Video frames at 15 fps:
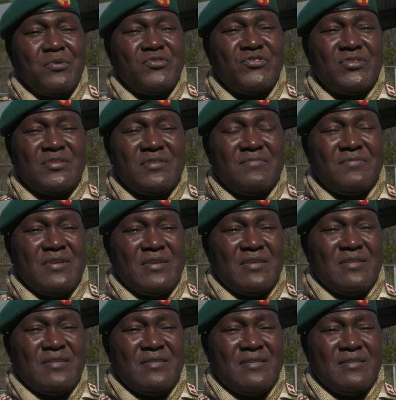positively
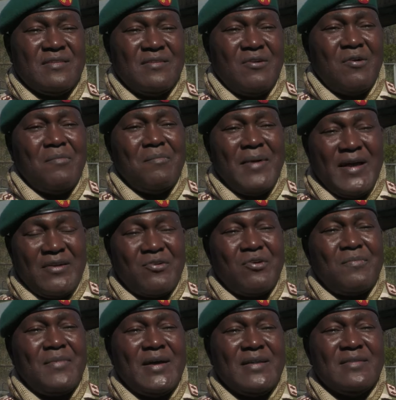on my
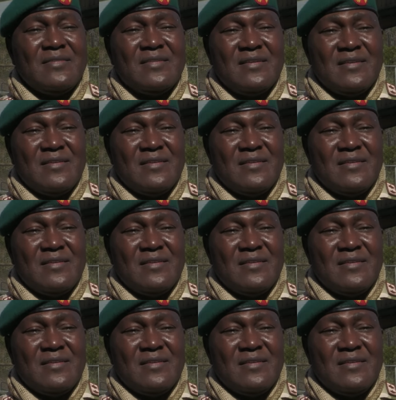command